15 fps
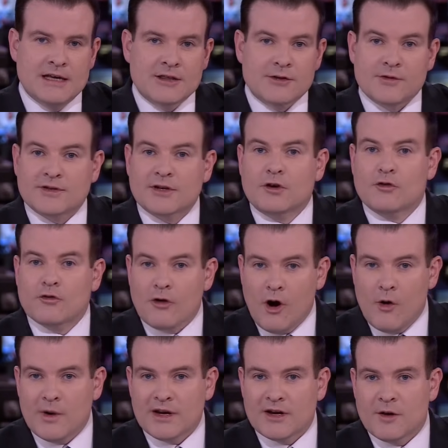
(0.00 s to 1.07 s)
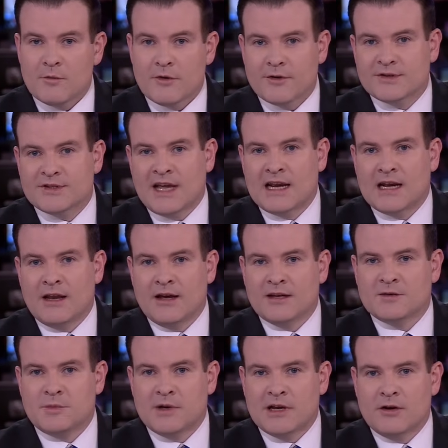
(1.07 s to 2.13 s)
There is a growing number of
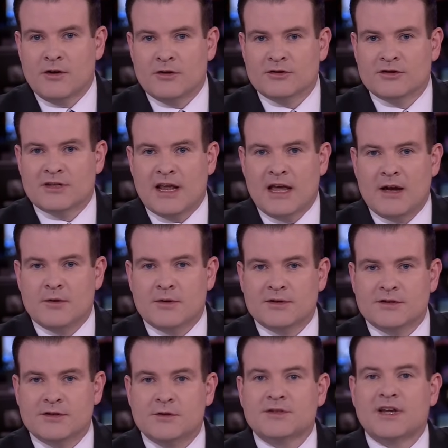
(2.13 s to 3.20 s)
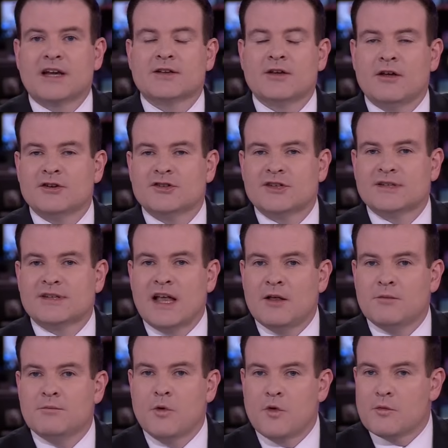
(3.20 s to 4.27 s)
satellites being launched now, as new technologies
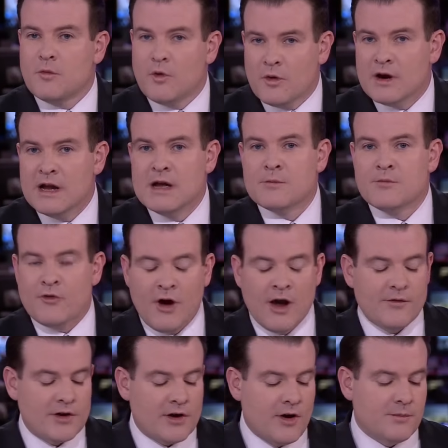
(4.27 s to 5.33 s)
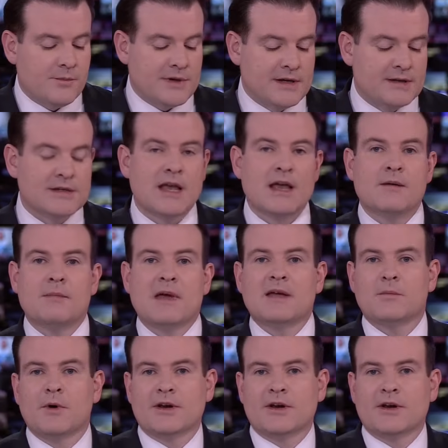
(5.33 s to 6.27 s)
help more and more private companies make